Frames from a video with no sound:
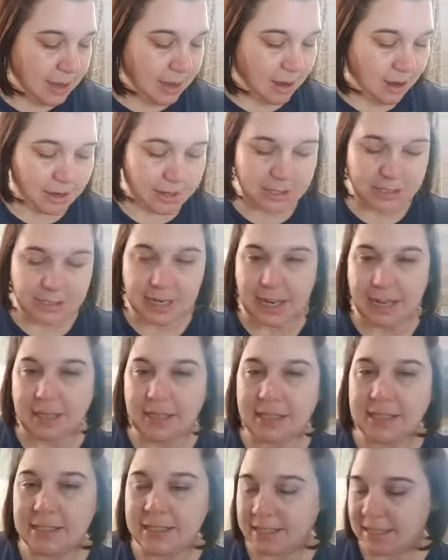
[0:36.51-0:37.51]
our
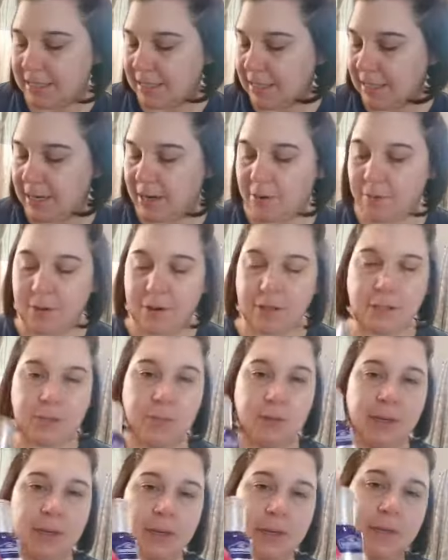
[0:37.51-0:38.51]
daily skincare
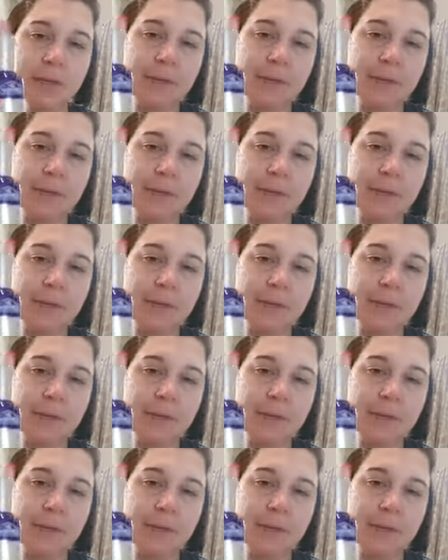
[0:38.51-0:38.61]
regimen